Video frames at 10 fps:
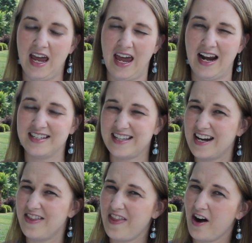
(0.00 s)
and I stayed
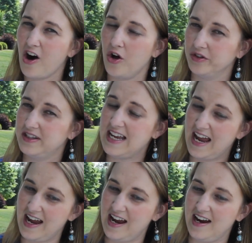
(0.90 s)
in there all
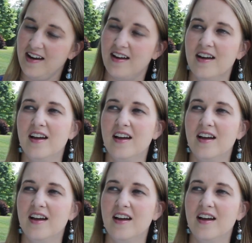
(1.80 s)
day,